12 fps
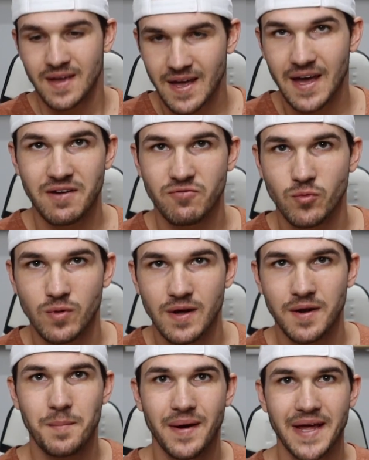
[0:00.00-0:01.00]
Hey
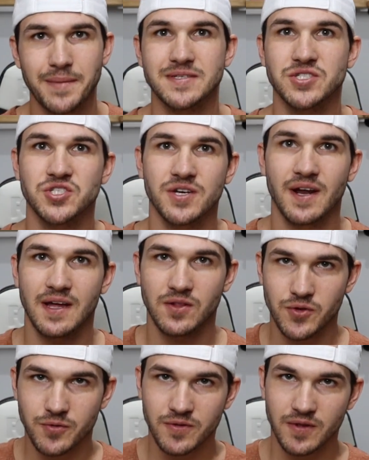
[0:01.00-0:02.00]
everyone, my name is Jedi
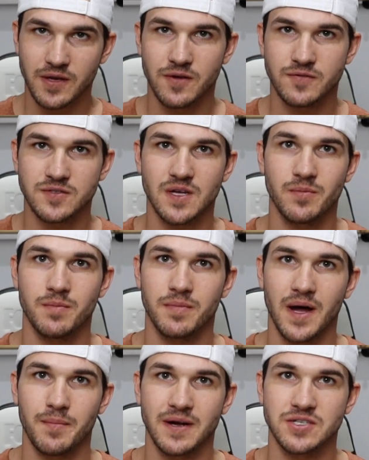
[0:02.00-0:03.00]
Luke. Thank you for stopping
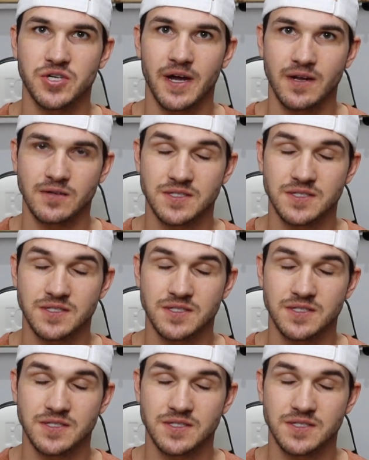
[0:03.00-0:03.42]
by my channel.